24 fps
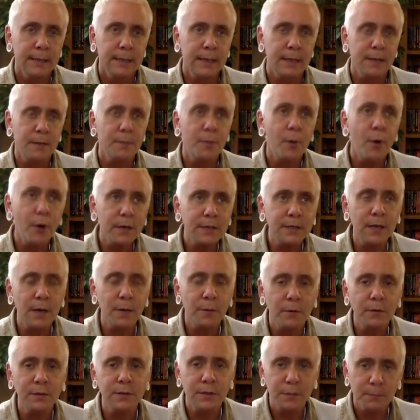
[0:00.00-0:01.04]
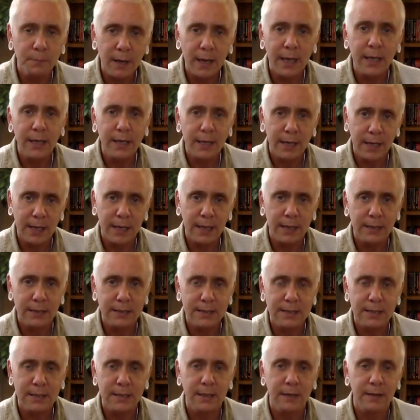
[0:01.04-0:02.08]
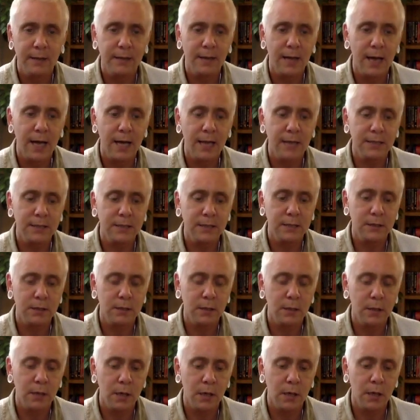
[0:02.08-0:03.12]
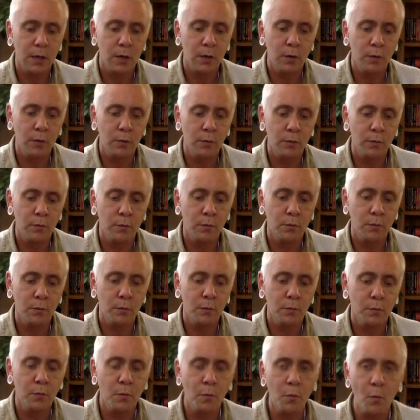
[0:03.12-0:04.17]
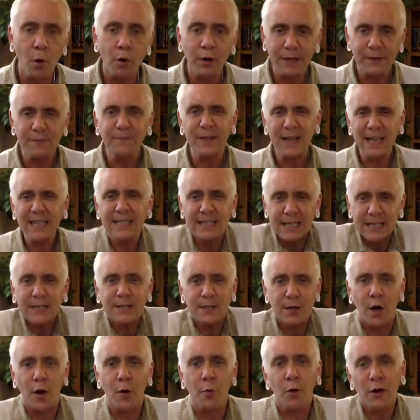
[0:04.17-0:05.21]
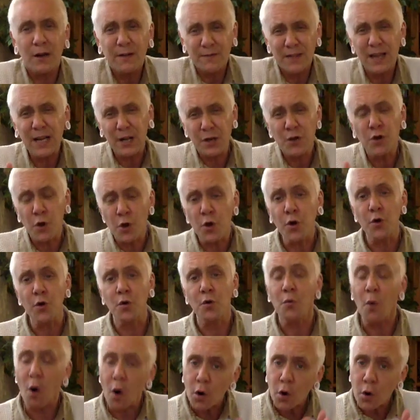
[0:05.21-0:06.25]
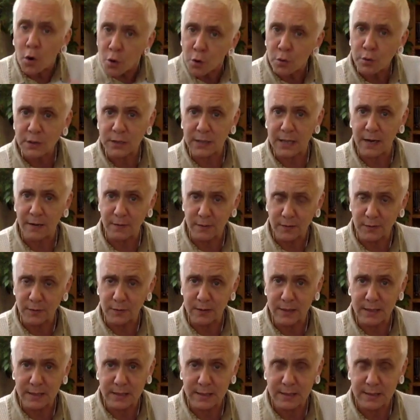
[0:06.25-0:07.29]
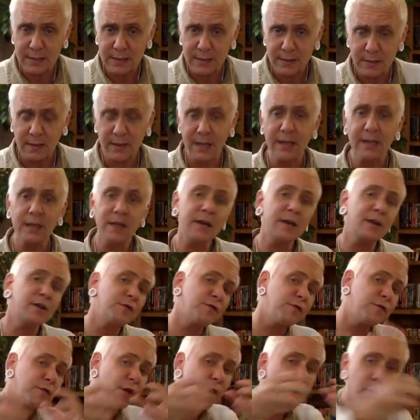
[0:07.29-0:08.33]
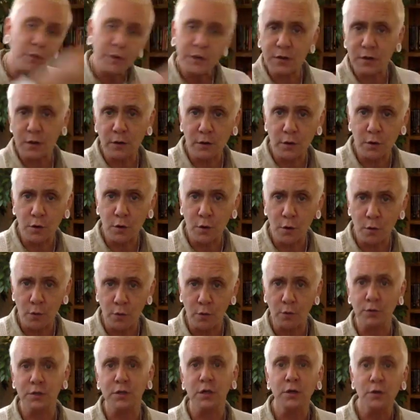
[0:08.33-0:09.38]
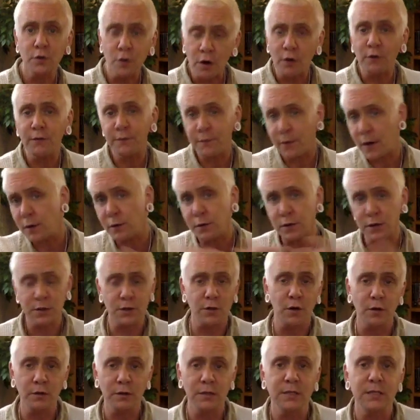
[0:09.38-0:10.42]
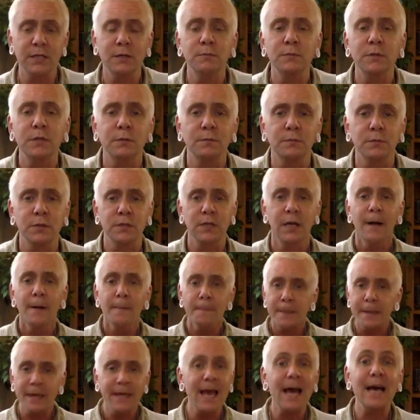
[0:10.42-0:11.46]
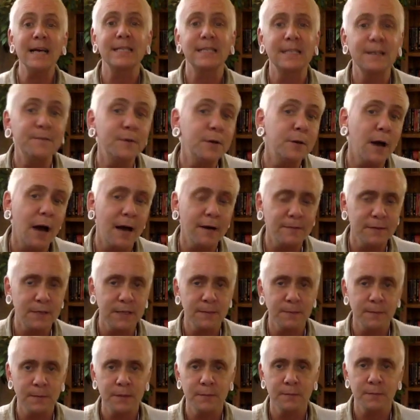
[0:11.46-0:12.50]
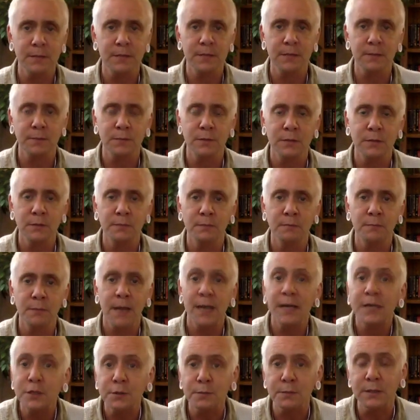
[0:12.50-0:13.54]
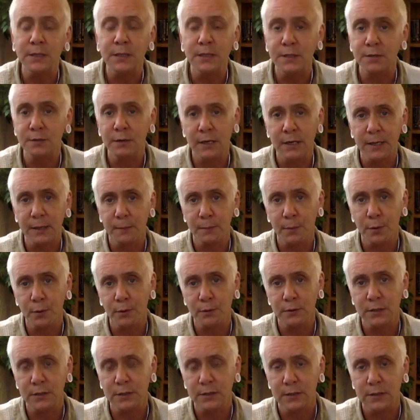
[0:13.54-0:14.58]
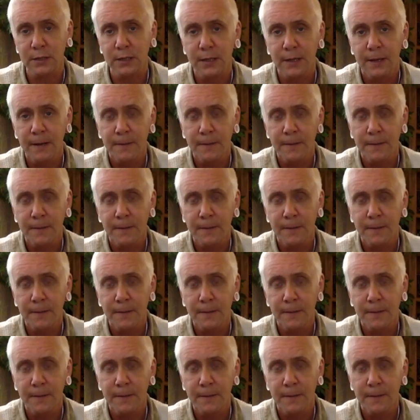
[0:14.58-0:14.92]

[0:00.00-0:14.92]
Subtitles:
Now, the point I want to make is that what if they did know? What if they knew what caused their illness so that they could focus on the cause and not focus on the symptoms? Yes, if you have symptoms, symptom management is really important.